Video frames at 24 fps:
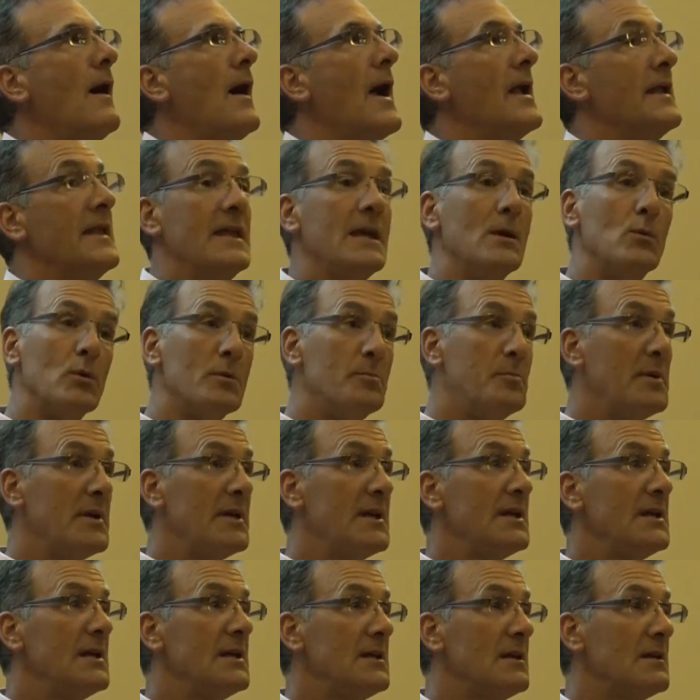And he would
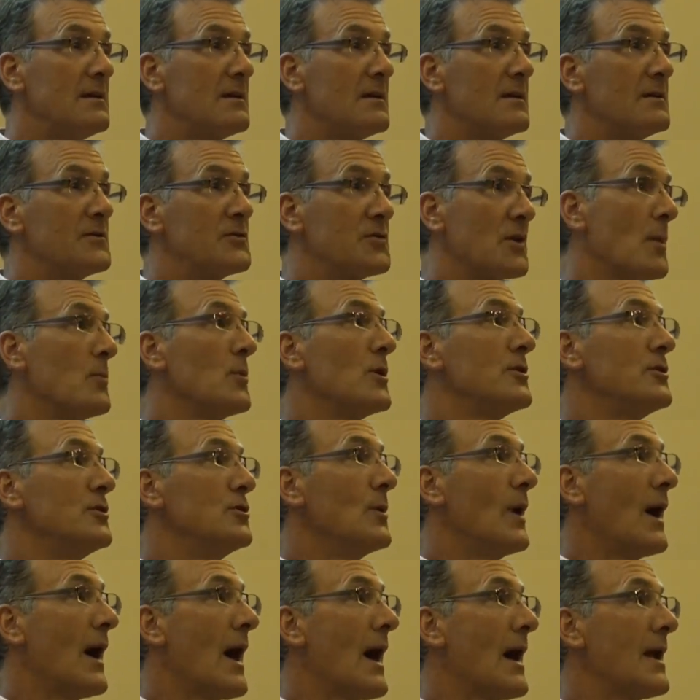be someone
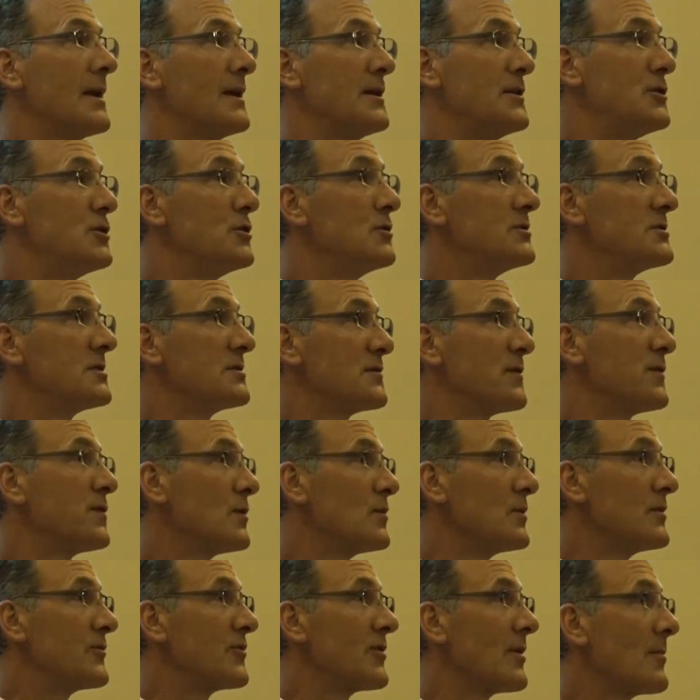who had a huge
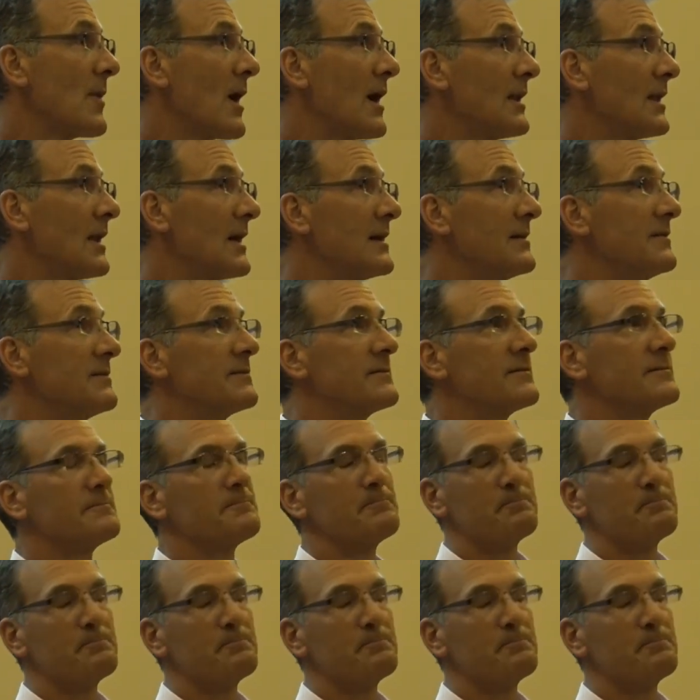influence on my life.